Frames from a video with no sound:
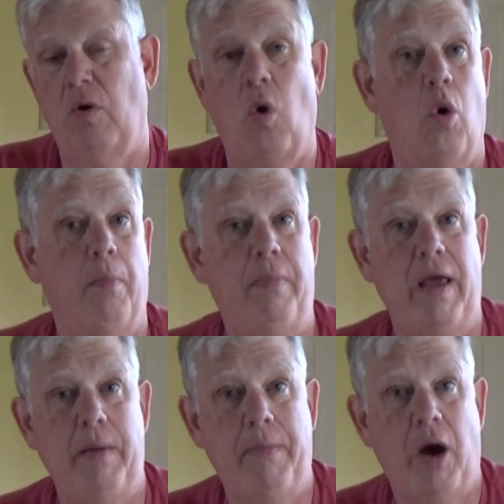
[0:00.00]
or
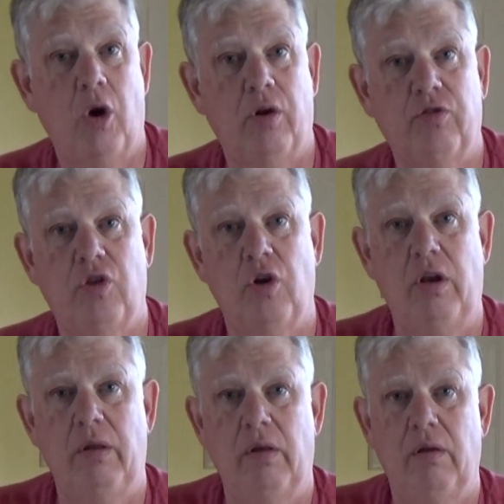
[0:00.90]
baby powder is
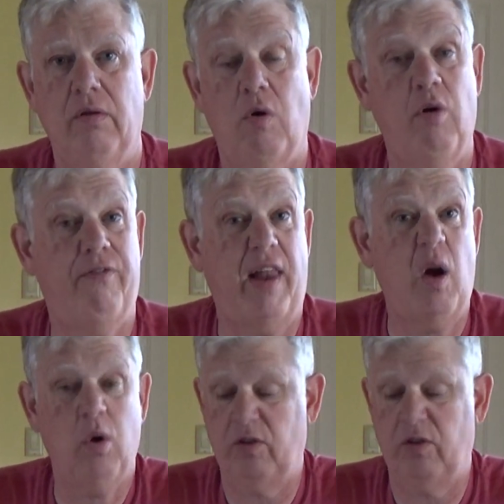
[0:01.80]
good, or flour